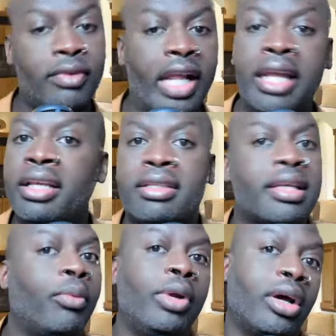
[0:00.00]
And there's
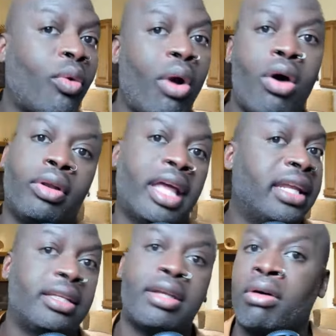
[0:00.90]
some real grown
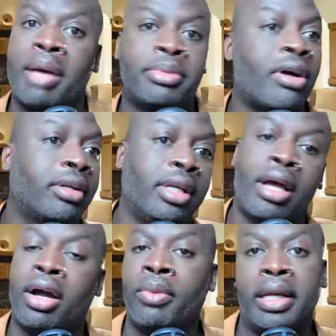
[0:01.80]
lady talk. I'm talking to
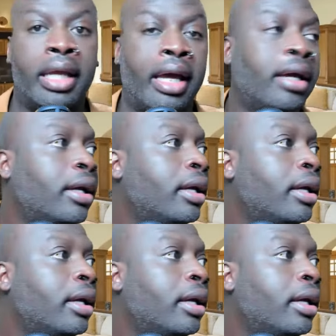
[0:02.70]
y'all right now.